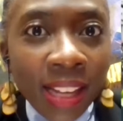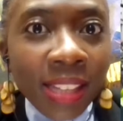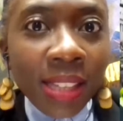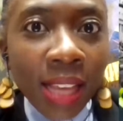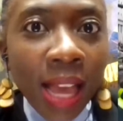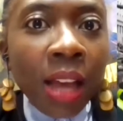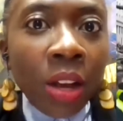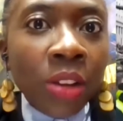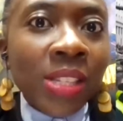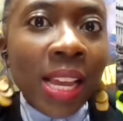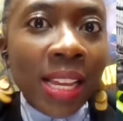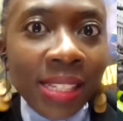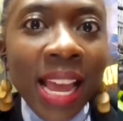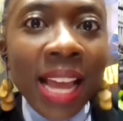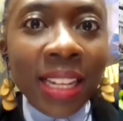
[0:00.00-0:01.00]
it's, as I
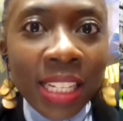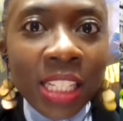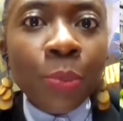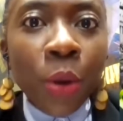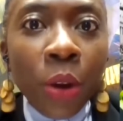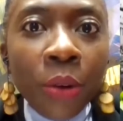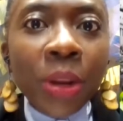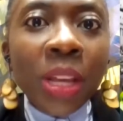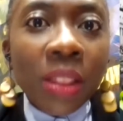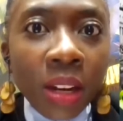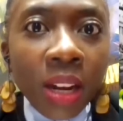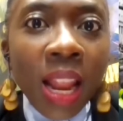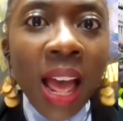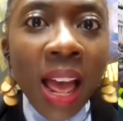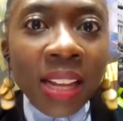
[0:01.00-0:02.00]
said, it's blurring the
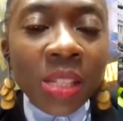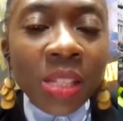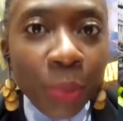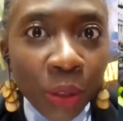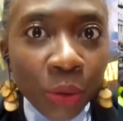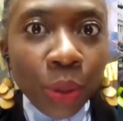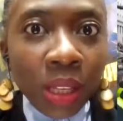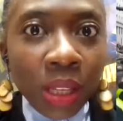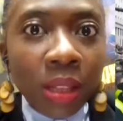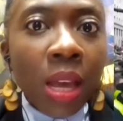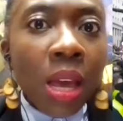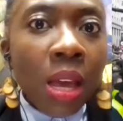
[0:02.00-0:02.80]
lines between